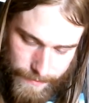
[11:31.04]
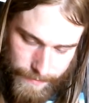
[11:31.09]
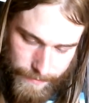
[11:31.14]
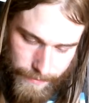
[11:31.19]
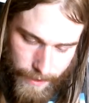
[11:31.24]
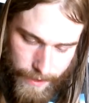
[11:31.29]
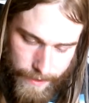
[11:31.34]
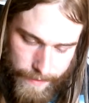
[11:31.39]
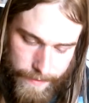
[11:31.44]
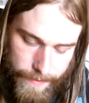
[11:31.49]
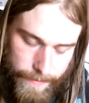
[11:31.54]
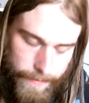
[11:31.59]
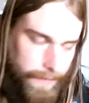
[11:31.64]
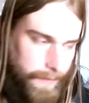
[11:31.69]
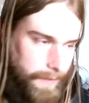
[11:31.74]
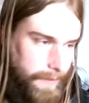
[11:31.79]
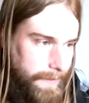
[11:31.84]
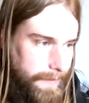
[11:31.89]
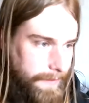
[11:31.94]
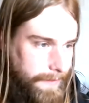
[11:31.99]
Sorry, that
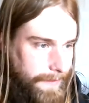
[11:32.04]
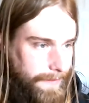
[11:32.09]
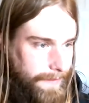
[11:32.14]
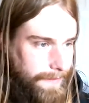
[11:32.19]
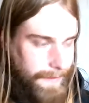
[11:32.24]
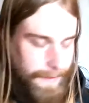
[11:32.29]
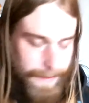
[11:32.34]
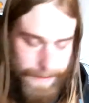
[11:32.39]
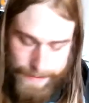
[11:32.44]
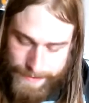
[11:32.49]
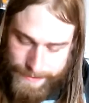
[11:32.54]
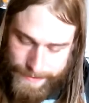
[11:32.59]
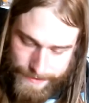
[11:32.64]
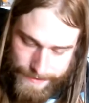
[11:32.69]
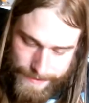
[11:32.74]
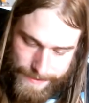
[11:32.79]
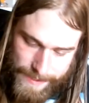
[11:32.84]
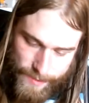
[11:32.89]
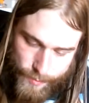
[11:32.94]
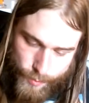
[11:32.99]
was just,
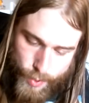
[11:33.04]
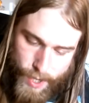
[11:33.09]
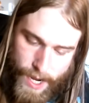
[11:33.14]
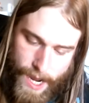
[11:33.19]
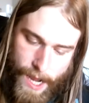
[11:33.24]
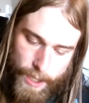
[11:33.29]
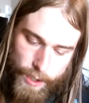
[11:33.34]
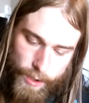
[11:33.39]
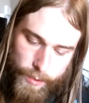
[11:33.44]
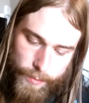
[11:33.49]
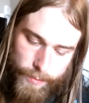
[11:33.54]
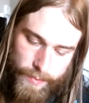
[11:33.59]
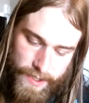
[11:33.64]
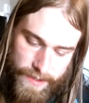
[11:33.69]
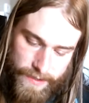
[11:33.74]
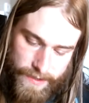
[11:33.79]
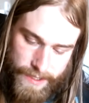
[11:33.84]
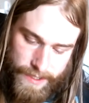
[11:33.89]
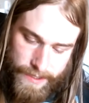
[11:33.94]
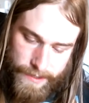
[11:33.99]
it boggled
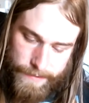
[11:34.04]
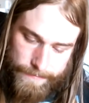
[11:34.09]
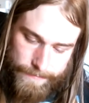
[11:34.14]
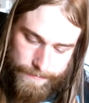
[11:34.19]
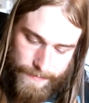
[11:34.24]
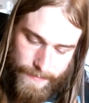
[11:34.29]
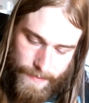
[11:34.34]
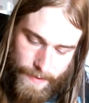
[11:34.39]
me there.